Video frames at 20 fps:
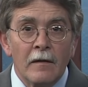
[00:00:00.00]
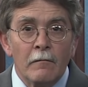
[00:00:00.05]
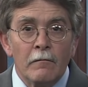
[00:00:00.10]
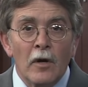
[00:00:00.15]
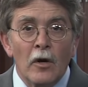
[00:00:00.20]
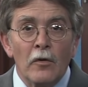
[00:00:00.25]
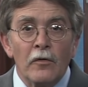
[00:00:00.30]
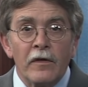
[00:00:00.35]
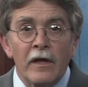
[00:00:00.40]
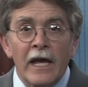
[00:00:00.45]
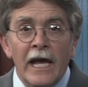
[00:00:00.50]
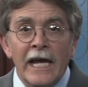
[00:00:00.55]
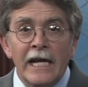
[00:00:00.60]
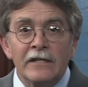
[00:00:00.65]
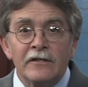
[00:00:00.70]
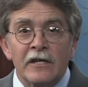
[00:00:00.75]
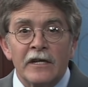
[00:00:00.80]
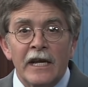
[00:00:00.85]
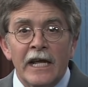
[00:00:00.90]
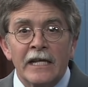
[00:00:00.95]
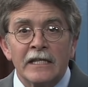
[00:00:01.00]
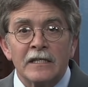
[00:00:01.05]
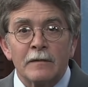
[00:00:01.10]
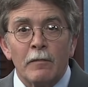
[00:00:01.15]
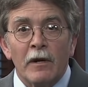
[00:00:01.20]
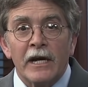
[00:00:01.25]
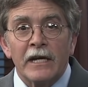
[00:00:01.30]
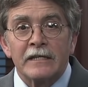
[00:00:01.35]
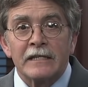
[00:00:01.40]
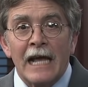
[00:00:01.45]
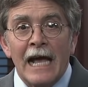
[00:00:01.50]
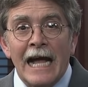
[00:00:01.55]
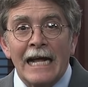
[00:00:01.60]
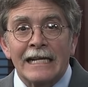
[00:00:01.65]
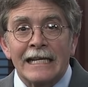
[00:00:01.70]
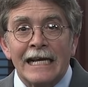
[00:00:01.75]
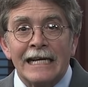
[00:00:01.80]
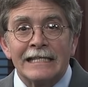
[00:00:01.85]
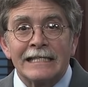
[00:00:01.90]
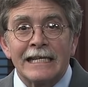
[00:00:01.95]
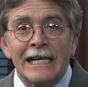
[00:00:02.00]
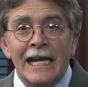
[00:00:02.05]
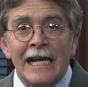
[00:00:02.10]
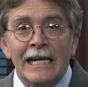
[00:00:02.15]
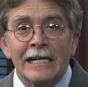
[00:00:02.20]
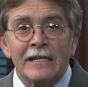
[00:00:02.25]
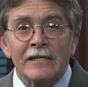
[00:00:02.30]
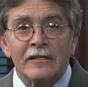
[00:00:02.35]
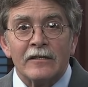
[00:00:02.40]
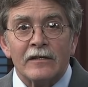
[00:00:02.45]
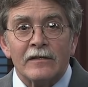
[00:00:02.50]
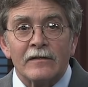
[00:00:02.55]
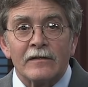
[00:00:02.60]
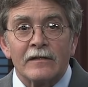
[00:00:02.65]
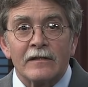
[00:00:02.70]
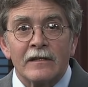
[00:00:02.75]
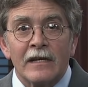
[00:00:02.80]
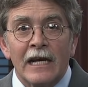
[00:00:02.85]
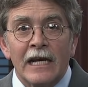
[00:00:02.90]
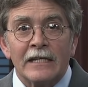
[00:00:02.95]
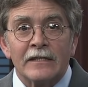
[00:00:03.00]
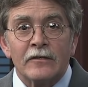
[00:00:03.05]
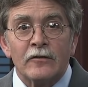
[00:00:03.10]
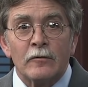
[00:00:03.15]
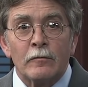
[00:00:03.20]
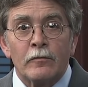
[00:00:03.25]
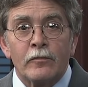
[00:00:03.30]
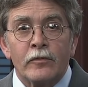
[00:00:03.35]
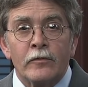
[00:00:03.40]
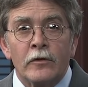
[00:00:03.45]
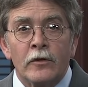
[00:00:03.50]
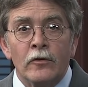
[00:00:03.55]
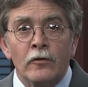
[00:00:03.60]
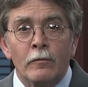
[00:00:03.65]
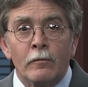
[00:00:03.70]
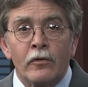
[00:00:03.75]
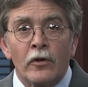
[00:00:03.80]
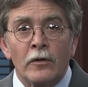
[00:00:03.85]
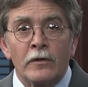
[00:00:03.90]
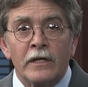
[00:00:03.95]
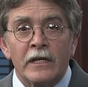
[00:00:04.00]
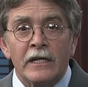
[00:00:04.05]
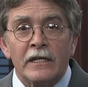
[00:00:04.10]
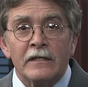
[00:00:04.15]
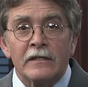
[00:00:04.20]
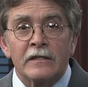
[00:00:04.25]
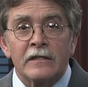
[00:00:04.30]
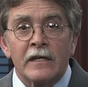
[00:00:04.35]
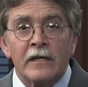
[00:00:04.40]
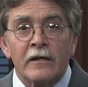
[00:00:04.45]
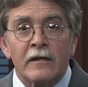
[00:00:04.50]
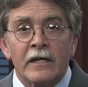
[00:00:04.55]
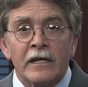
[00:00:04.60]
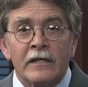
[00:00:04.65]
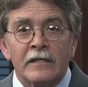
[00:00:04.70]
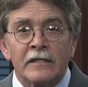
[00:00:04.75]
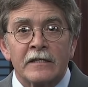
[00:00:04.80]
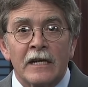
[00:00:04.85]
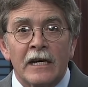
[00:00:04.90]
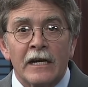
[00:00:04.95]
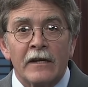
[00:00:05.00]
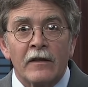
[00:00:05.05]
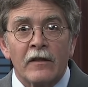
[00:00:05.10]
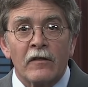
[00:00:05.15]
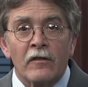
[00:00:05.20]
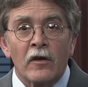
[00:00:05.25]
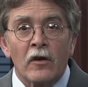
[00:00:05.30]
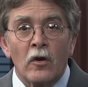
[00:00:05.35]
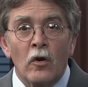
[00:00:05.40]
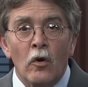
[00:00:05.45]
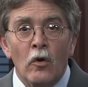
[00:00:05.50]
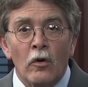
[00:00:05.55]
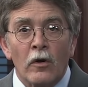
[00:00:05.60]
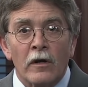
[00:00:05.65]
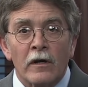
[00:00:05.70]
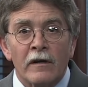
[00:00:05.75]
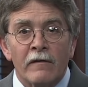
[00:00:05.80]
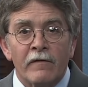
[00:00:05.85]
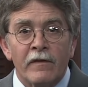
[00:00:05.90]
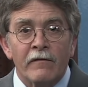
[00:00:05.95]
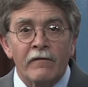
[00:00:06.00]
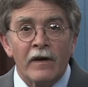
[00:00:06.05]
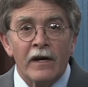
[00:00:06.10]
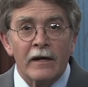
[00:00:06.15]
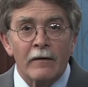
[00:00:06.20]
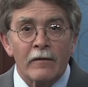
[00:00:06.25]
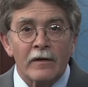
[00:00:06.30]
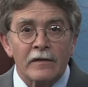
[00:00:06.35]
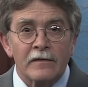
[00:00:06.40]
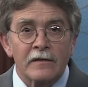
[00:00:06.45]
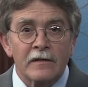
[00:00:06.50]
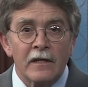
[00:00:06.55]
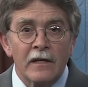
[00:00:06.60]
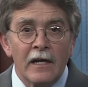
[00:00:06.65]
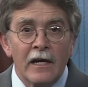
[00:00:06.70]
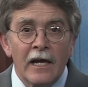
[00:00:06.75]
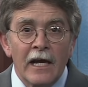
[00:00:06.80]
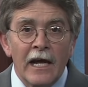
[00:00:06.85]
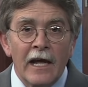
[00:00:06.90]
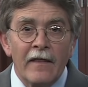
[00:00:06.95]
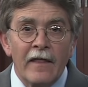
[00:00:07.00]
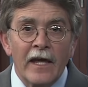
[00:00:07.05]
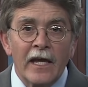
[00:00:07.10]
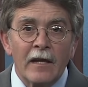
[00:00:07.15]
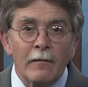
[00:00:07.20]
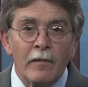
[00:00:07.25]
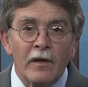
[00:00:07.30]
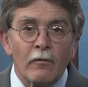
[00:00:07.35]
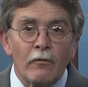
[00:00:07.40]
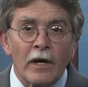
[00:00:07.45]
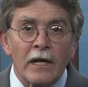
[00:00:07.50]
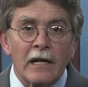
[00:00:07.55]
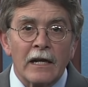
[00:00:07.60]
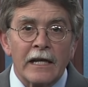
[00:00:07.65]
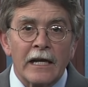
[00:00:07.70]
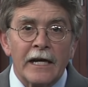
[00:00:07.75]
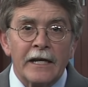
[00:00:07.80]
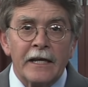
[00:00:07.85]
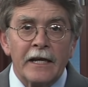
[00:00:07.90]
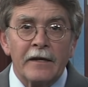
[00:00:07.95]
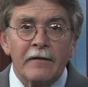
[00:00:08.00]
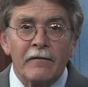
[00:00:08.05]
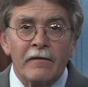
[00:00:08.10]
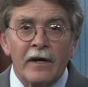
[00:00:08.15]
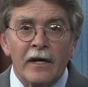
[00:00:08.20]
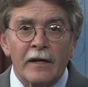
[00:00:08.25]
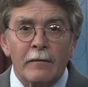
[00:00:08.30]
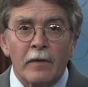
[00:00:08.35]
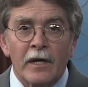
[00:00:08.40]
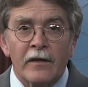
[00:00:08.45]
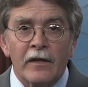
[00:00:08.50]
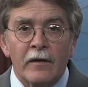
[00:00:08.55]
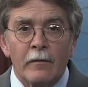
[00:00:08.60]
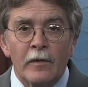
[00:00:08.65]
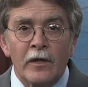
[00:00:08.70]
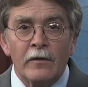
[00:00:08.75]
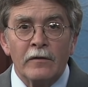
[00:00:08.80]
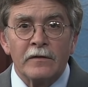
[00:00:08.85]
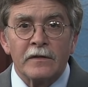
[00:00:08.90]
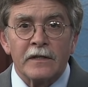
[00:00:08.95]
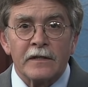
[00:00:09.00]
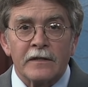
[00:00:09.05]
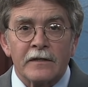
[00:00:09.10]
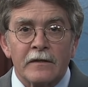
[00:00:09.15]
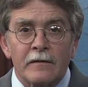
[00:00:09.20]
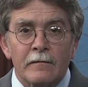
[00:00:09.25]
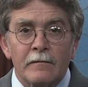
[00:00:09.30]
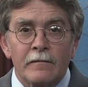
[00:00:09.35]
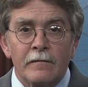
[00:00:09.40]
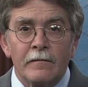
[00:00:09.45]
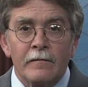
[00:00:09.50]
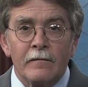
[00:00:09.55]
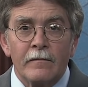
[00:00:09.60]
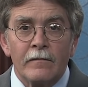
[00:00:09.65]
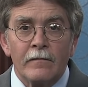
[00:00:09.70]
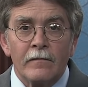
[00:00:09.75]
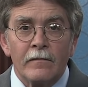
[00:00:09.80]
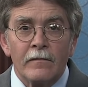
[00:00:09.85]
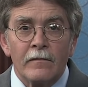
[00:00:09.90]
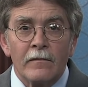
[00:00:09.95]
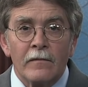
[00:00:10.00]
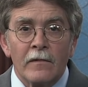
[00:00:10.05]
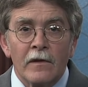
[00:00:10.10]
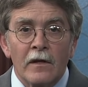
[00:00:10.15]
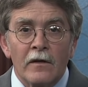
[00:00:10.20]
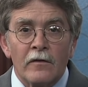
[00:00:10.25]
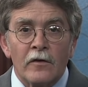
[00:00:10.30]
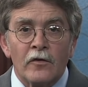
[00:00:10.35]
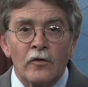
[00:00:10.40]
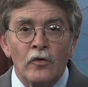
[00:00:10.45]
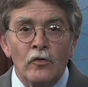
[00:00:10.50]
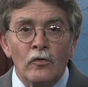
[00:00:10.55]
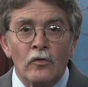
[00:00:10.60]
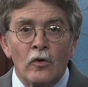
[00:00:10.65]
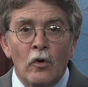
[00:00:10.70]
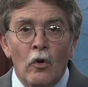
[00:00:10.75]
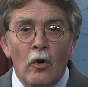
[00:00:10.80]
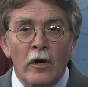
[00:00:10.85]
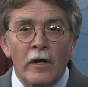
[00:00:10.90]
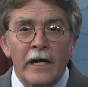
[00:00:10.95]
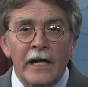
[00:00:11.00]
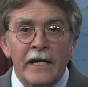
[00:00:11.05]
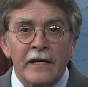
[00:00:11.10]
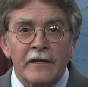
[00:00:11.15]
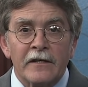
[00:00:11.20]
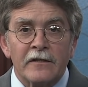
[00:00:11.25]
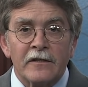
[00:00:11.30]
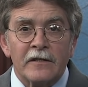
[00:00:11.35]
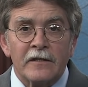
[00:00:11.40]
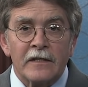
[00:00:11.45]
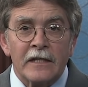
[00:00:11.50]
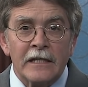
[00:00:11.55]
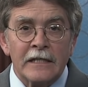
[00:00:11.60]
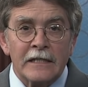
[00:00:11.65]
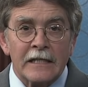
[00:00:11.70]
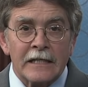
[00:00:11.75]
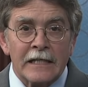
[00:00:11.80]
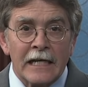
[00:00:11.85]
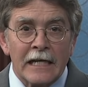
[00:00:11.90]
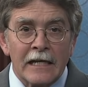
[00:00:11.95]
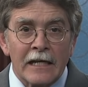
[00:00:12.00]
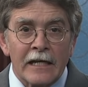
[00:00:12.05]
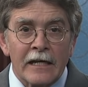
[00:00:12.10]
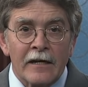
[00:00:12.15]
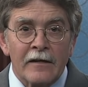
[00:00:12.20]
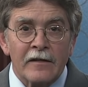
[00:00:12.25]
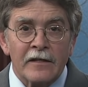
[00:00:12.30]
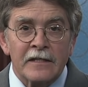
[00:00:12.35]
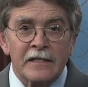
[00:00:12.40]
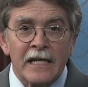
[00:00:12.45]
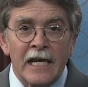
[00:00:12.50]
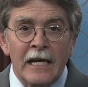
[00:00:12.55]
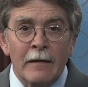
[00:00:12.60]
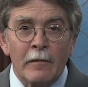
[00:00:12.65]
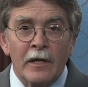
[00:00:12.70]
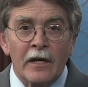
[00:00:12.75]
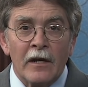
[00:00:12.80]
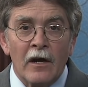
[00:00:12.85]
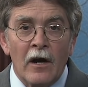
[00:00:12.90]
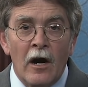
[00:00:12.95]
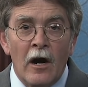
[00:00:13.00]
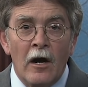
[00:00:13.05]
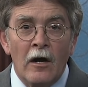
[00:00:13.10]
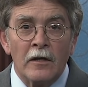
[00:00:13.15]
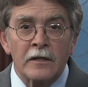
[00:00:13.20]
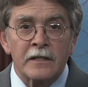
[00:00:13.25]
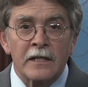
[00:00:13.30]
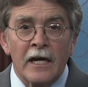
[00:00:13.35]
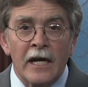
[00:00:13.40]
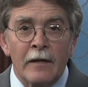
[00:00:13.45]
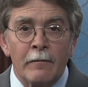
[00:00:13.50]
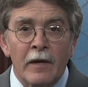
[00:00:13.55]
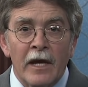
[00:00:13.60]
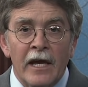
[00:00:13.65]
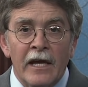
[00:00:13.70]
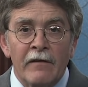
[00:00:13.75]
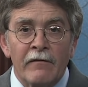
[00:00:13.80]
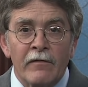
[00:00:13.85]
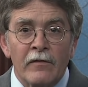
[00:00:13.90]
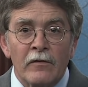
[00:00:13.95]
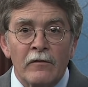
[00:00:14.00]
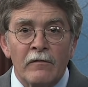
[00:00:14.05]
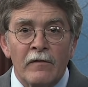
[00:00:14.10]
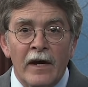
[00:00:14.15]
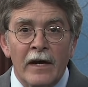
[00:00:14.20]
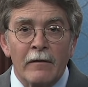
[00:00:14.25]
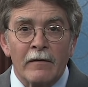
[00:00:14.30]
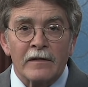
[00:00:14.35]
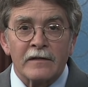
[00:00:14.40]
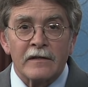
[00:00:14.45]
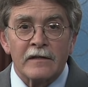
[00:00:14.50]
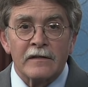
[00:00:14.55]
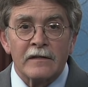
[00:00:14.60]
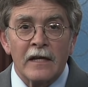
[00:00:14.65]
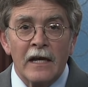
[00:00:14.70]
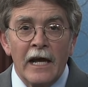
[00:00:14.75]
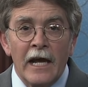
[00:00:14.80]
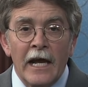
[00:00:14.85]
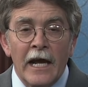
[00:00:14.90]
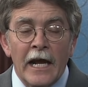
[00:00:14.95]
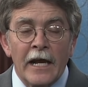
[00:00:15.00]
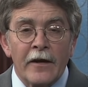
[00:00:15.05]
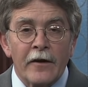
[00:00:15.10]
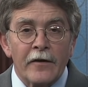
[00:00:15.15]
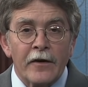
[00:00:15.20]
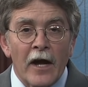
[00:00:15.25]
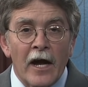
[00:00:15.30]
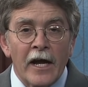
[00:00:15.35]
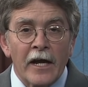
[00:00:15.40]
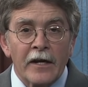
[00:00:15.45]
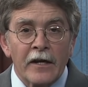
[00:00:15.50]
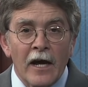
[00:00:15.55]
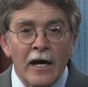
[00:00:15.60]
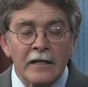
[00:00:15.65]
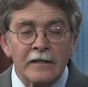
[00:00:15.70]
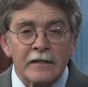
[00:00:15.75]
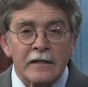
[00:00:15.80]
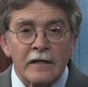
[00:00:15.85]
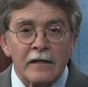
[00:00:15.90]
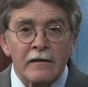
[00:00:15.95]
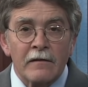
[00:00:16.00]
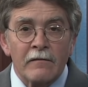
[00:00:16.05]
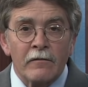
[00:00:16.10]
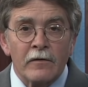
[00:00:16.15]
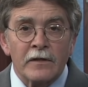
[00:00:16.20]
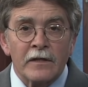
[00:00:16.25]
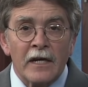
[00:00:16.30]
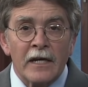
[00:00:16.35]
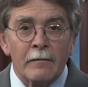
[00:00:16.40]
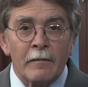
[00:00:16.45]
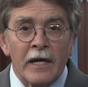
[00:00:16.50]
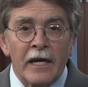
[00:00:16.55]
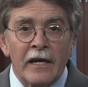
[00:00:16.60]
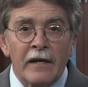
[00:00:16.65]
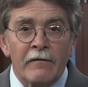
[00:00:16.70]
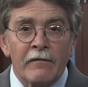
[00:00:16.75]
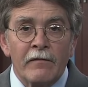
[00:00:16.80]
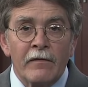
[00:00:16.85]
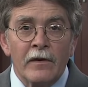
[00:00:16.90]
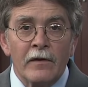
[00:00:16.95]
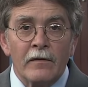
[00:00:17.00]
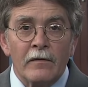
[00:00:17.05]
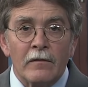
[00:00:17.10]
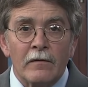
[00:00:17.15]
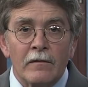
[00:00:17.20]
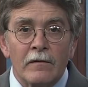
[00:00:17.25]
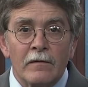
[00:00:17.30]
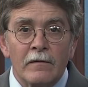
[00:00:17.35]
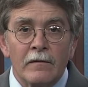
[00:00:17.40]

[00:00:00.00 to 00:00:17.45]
Both H and N spikes act as antigens, as do two proteins that are inside the core of the virus, and they can be readily identified by the immune system. The two core antigens, incidentally, are the same in all type A flu viruses and are diagnostic for type A flu.